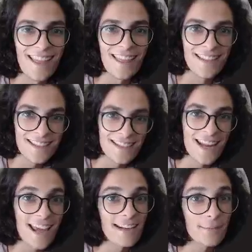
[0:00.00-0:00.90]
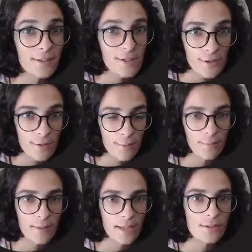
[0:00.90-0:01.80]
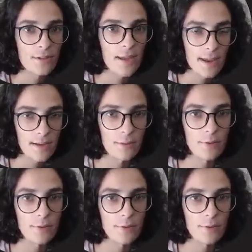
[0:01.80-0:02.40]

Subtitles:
This is NEA number 2, and today